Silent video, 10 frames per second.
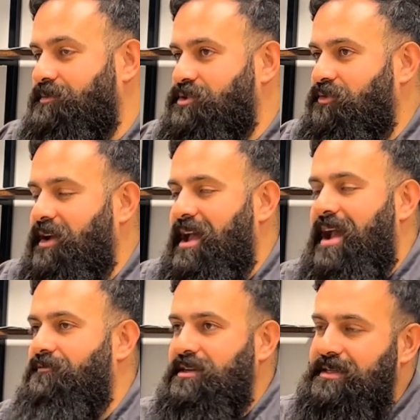So
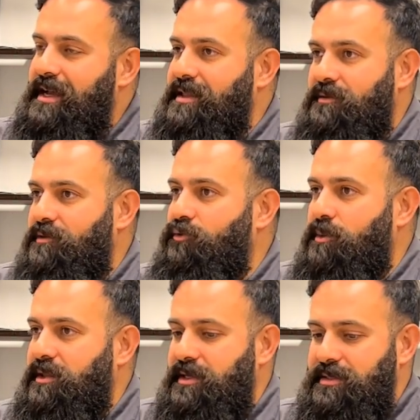every second that we're
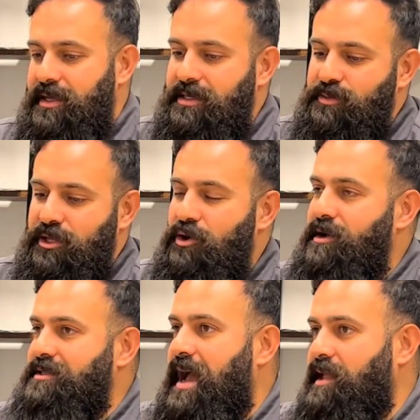forming these things, we know
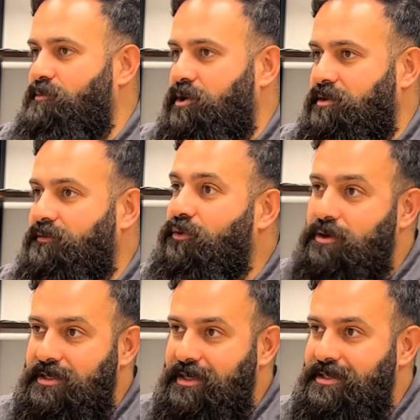exactly what are the
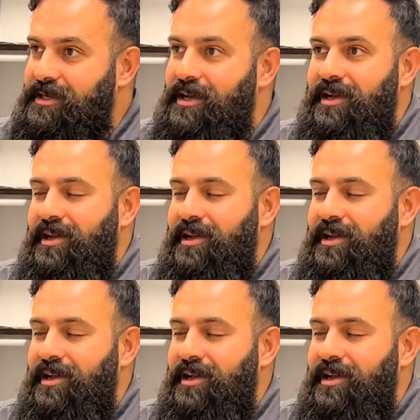forces,